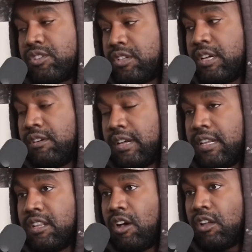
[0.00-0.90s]
still
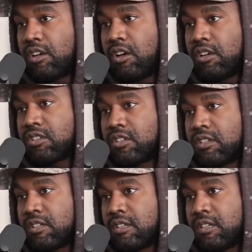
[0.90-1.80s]
in the Holocaust.
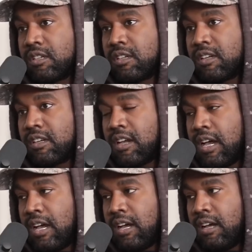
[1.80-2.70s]

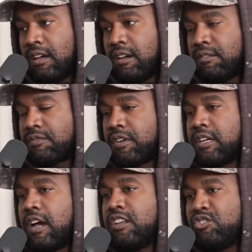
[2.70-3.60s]

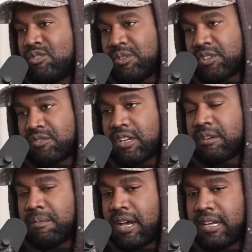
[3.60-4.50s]
A Jewish friend
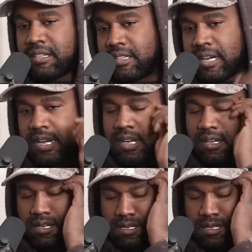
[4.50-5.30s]
of mine said,